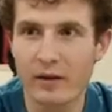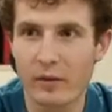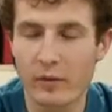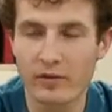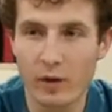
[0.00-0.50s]

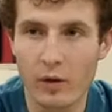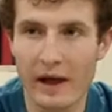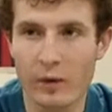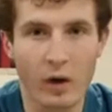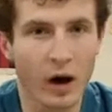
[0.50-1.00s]
but
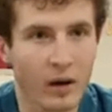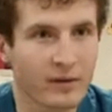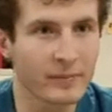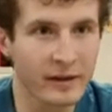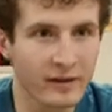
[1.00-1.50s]
also in
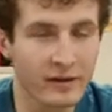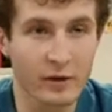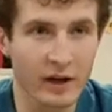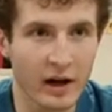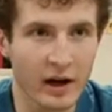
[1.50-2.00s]
their
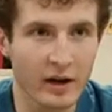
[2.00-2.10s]
wider